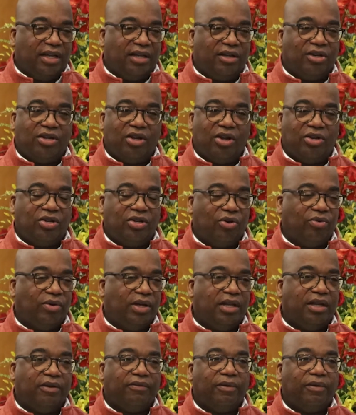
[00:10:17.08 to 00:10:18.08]
a t-
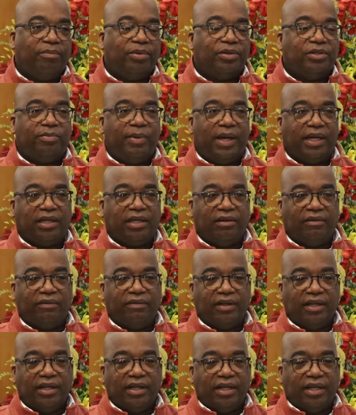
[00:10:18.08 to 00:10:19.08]
totally different perspective.
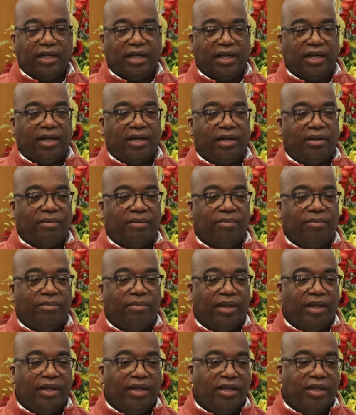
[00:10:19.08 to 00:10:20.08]
Mm-hmm. Um,
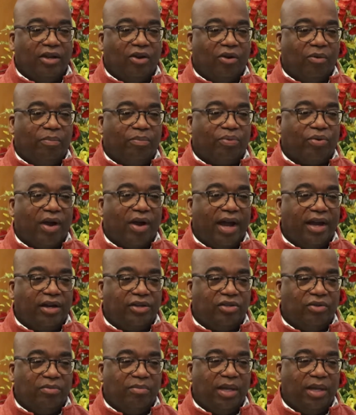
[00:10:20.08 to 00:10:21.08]
you know, prior
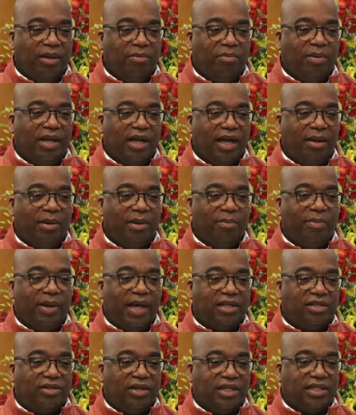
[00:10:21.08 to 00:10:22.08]
to me becoming
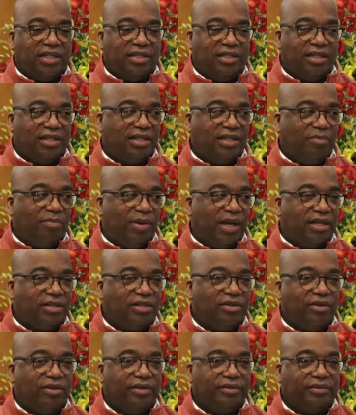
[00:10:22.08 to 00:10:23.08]
pastor as assistant
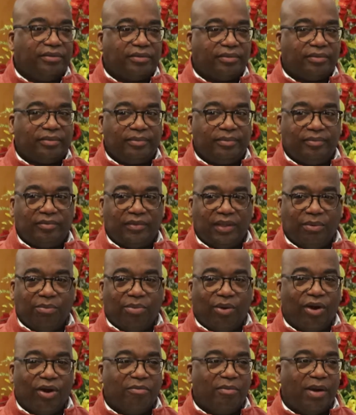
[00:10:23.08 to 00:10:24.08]
pastor,
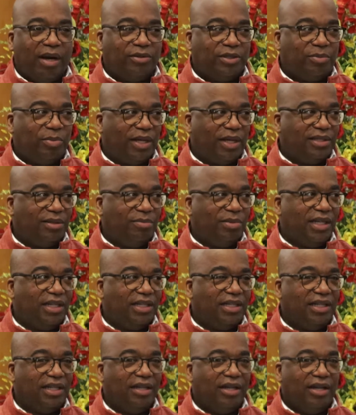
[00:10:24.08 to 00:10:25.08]
part of my
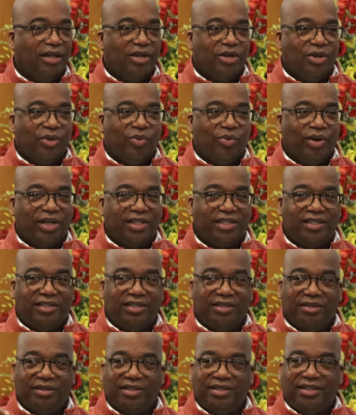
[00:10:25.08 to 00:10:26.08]
responsibility was
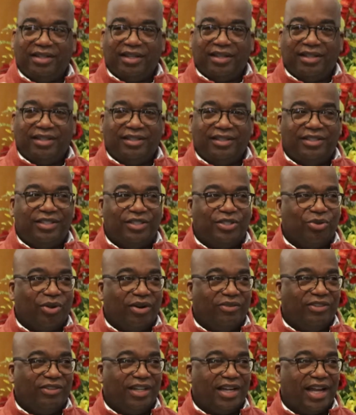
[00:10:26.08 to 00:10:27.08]
to to
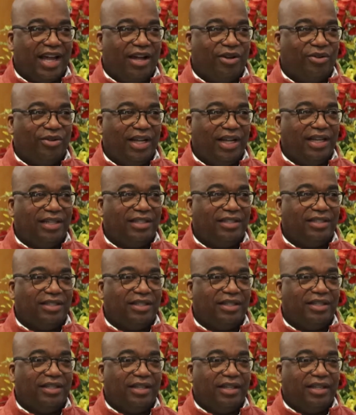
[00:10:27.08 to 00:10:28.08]
sort of look out and
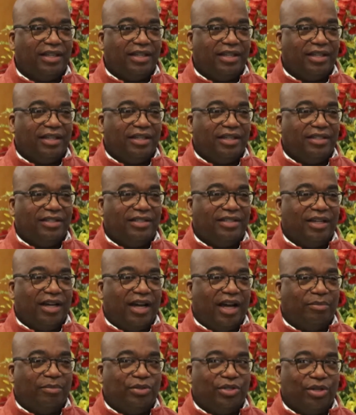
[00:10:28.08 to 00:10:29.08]
to
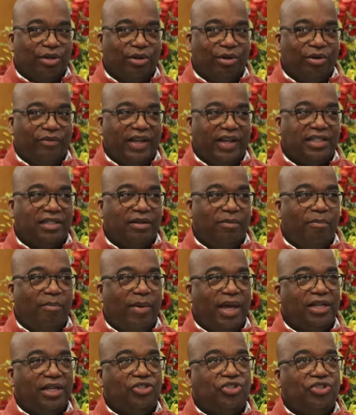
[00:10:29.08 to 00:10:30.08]
to observe and to
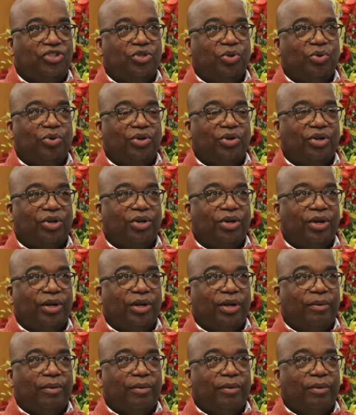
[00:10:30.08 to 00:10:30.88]
make sure